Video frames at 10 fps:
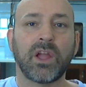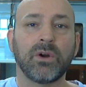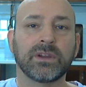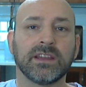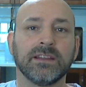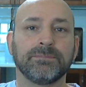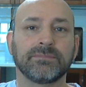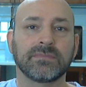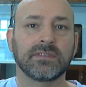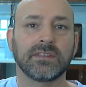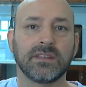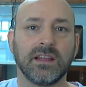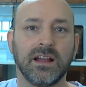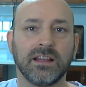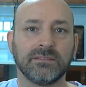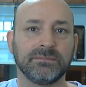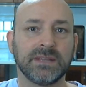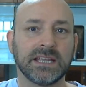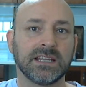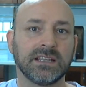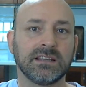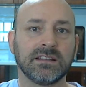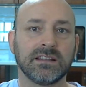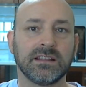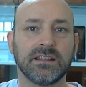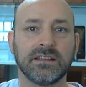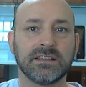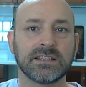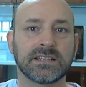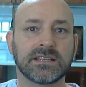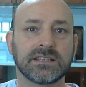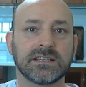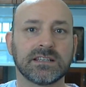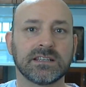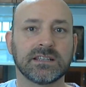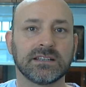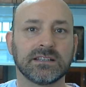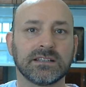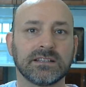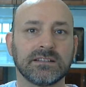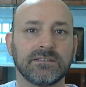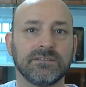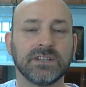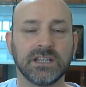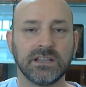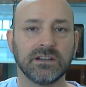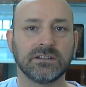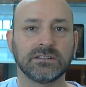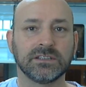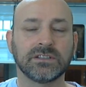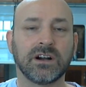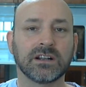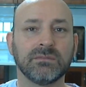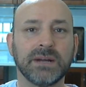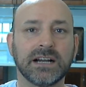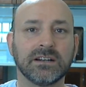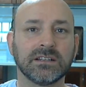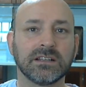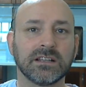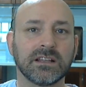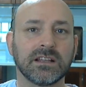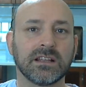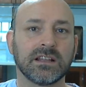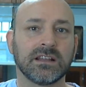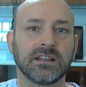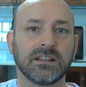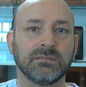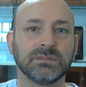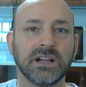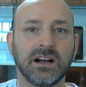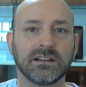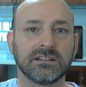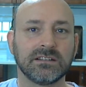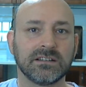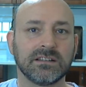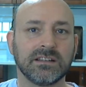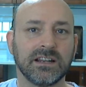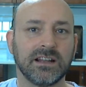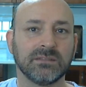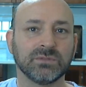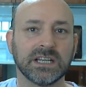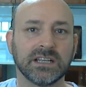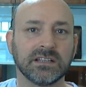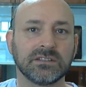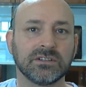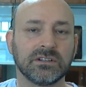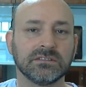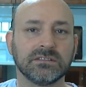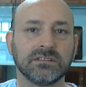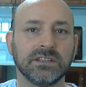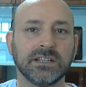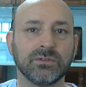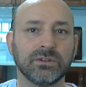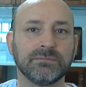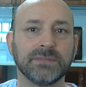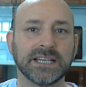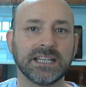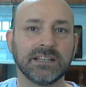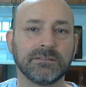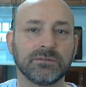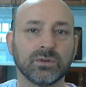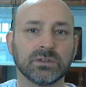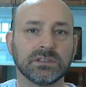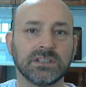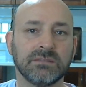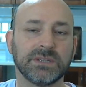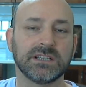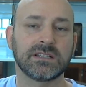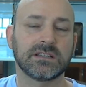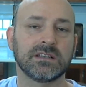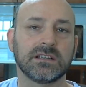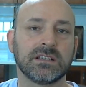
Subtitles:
Okay, I'm making this video to talk about the blog that I'm writing called Equal Money for Dummies.